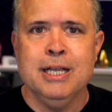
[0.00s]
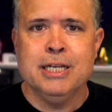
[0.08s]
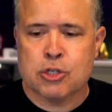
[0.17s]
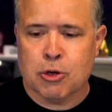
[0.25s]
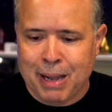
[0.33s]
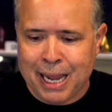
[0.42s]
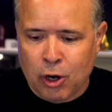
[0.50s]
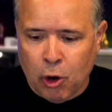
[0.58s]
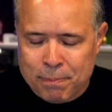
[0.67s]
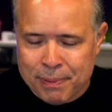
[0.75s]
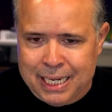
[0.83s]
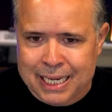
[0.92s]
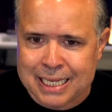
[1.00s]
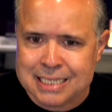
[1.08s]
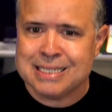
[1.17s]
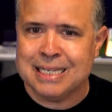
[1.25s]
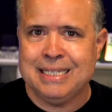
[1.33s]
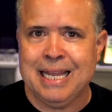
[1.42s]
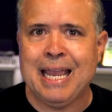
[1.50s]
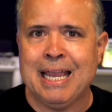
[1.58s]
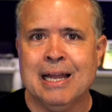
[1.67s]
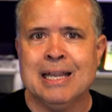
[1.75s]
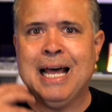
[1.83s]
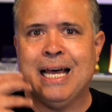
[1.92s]
So my obedience today
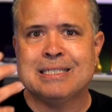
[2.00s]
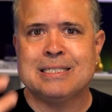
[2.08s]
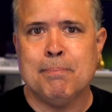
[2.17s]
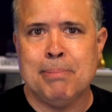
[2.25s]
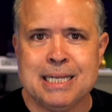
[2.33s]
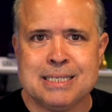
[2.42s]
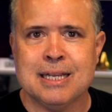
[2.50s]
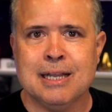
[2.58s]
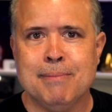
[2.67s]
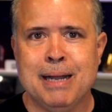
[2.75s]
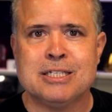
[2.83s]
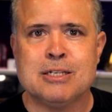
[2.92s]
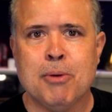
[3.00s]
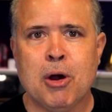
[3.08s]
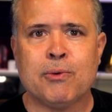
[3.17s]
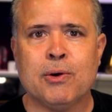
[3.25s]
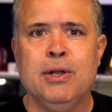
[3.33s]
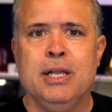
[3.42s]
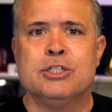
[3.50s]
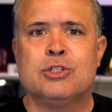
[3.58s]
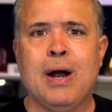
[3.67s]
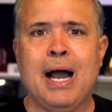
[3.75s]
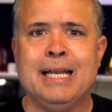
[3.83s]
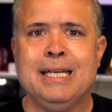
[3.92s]
unlocks the blessing of my tomorrow.
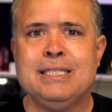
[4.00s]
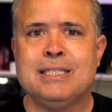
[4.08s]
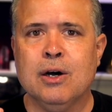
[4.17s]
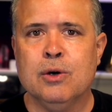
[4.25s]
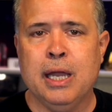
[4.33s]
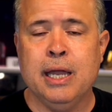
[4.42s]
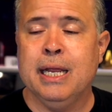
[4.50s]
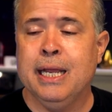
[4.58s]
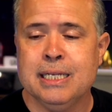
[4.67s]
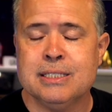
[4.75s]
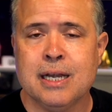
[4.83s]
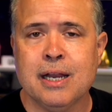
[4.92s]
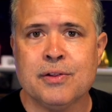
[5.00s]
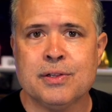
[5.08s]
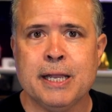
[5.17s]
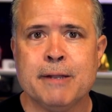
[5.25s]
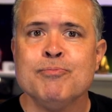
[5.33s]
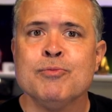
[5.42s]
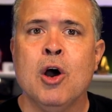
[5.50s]
So I need to, and here's another thing.